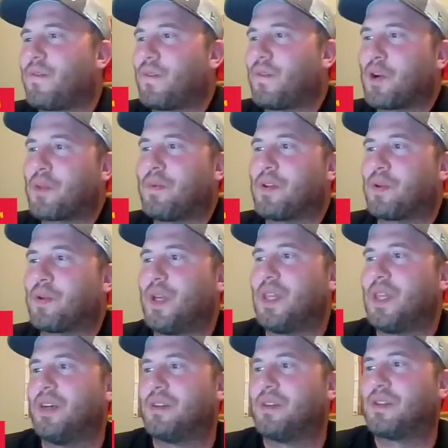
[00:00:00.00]
forth between
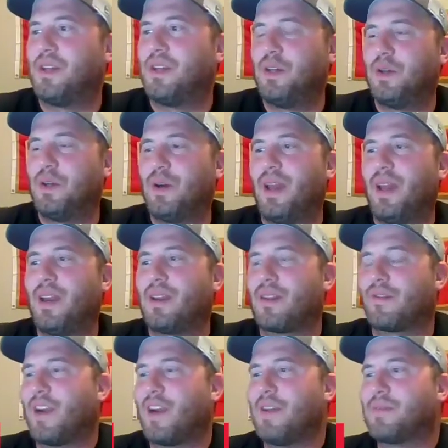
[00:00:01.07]
those two, and the
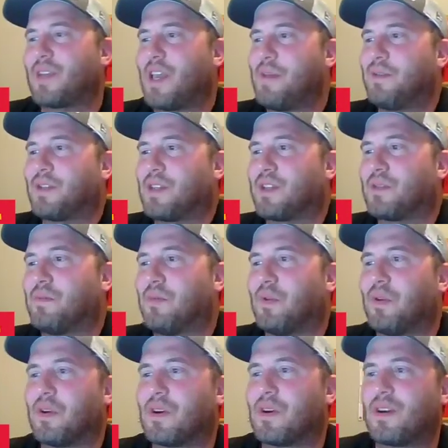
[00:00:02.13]
Rams game was just
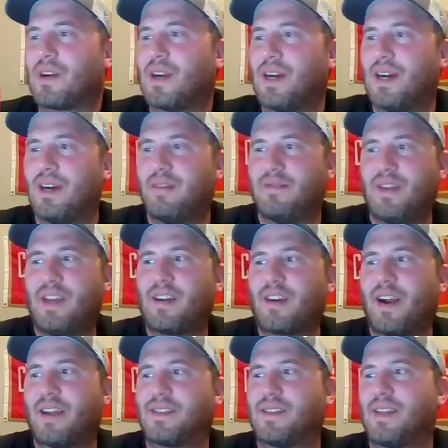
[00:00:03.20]
more
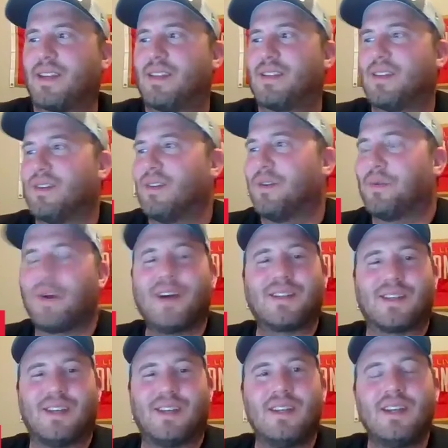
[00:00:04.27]
interesting until it
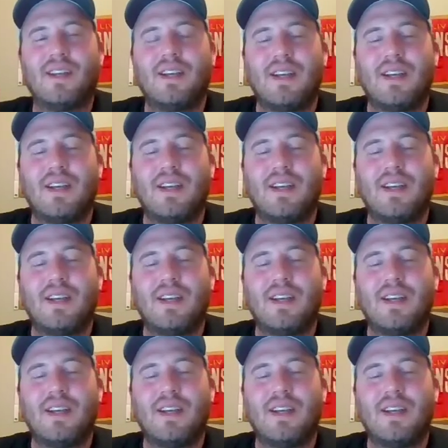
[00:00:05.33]
wasn't.